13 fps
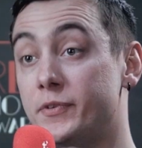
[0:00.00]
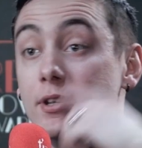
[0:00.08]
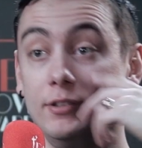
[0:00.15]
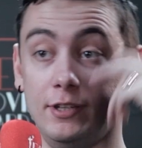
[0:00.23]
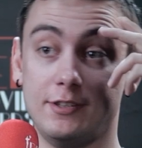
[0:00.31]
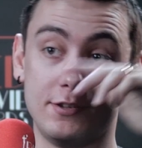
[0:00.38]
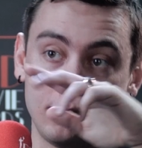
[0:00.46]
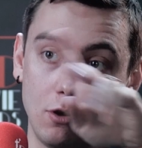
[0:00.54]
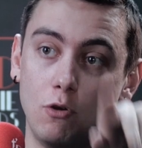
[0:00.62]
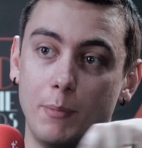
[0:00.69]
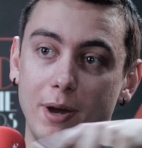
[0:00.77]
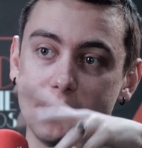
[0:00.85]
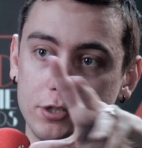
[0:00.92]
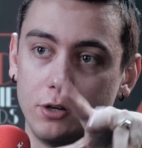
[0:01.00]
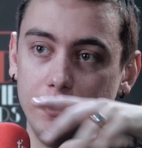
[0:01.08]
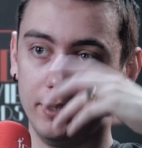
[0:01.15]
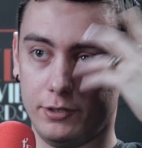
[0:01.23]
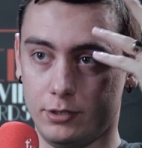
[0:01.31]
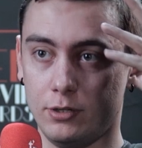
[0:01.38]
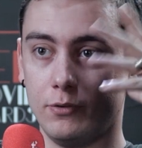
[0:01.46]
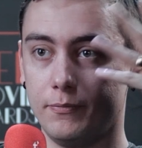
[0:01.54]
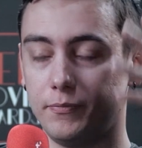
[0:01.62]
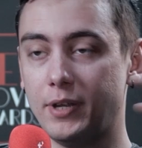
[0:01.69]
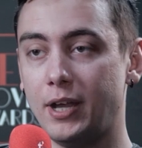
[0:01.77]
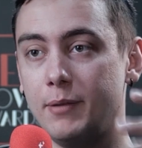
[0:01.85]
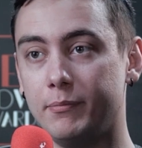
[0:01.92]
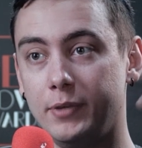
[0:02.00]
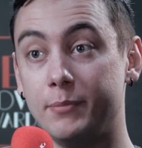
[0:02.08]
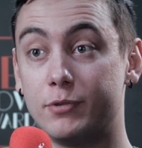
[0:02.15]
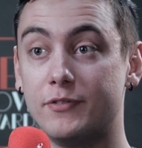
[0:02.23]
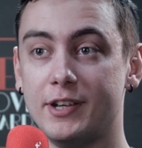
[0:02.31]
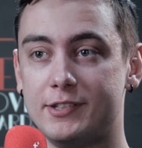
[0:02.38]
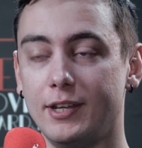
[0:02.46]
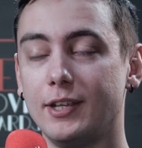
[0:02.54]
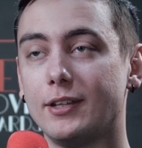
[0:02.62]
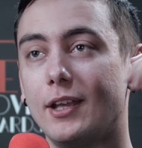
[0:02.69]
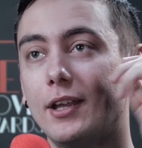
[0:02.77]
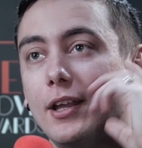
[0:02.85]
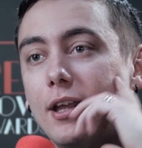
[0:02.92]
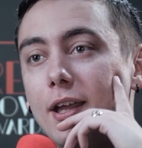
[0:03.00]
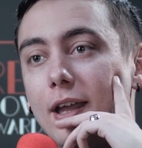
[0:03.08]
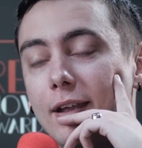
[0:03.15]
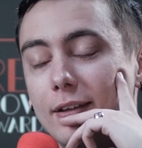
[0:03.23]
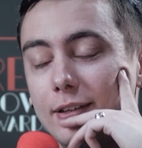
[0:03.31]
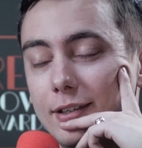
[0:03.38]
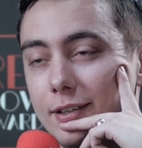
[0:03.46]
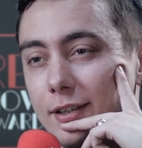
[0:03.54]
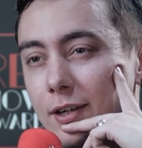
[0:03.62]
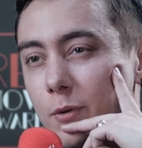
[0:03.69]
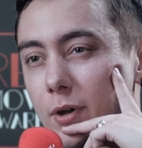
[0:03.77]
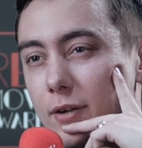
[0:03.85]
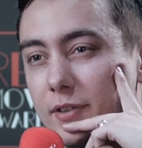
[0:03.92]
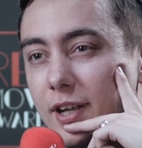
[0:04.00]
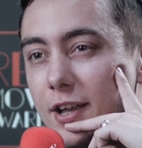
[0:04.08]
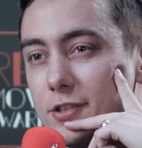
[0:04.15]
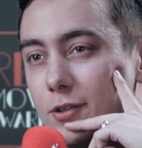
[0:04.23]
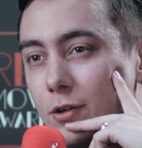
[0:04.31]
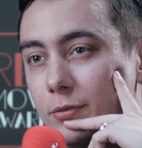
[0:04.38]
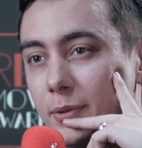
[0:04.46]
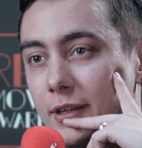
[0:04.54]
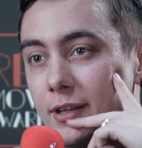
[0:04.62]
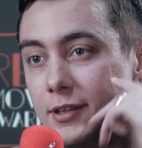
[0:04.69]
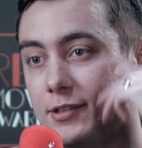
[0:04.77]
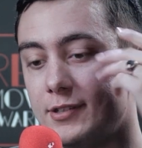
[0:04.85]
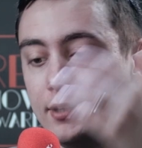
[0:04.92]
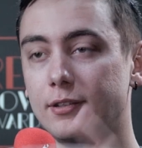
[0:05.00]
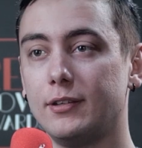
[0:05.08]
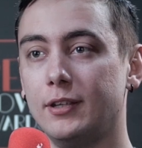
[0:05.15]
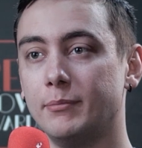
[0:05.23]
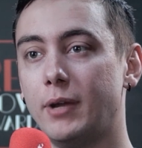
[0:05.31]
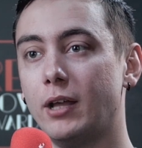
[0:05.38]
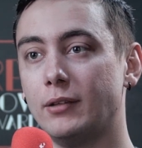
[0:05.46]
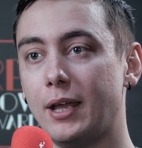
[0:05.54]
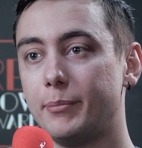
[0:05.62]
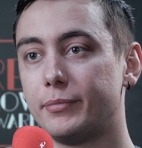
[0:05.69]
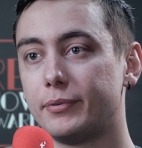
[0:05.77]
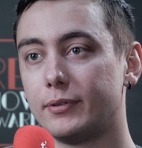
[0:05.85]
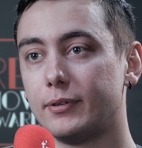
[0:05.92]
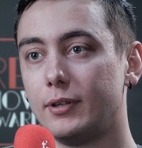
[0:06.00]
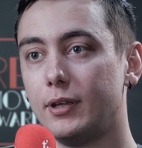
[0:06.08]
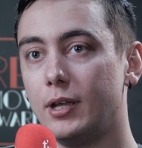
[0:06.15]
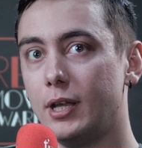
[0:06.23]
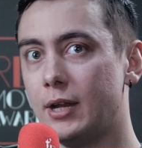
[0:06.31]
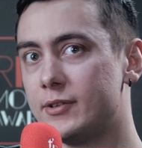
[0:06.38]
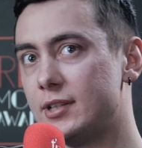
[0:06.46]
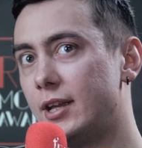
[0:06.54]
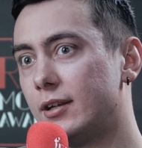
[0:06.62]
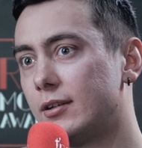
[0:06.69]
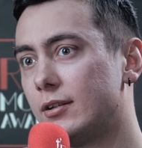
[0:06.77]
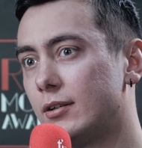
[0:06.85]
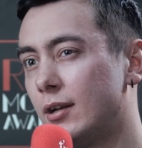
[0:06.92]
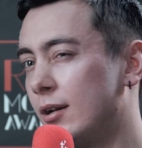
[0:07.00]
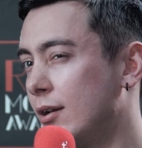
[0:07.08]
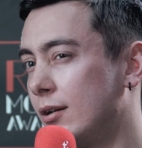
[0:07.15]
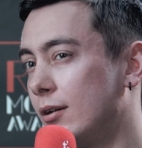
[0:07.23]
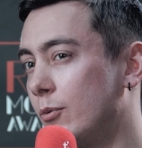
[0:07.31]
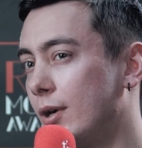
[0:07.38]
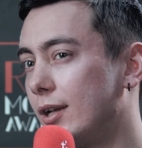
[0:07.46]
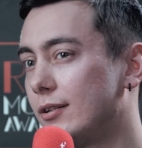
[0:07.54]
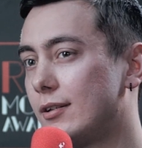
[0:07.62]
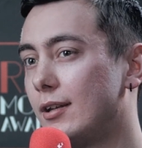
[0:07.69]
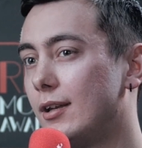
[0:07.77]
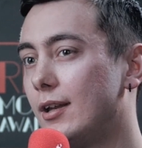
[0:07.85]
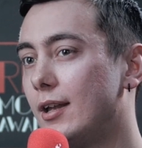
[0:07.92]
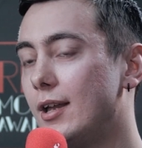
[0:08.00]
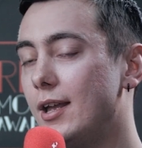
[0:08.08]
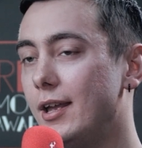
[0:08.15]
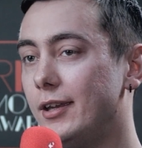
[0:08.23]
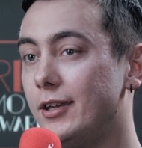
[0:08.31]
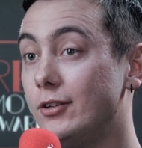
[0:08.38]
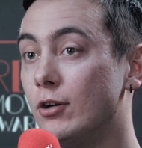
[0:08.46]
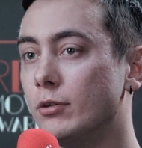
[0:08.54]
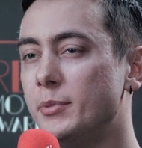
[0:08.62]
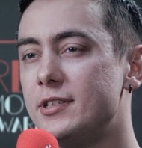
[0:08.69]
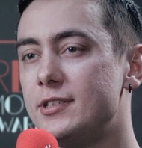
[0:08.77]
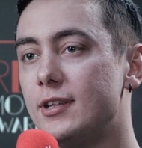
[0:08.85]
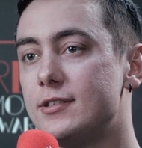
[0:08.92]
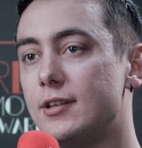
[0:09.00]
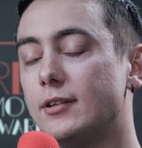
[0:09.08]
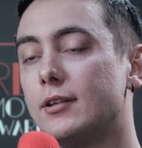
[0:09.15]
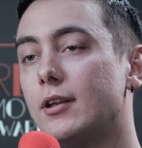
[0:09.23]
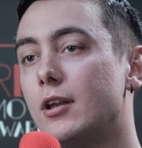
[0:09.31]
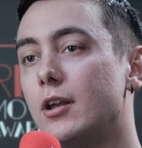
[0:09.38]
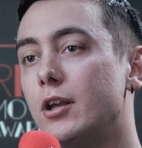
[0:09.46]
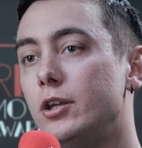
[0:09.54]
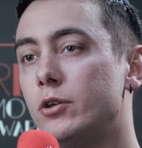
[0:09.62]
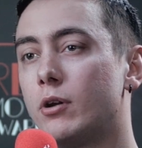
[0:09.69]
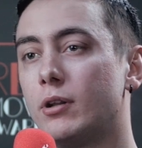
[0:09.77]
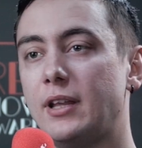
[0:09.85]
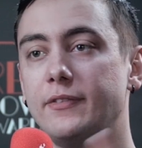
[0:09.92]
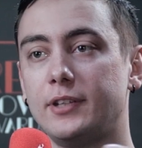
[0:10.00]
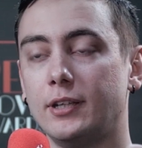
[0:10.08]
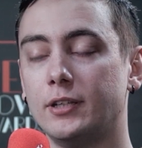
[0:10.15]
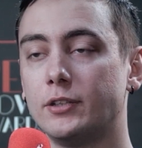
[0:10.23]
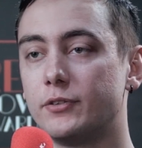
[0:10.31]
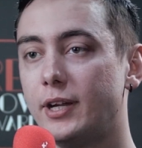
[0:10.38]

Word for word: th this is called my story you know i'm improvising it and uh, one of the guys told me, sit in my lap. And I was like, uh, what? And he told me, sit, sit. You're left-handed,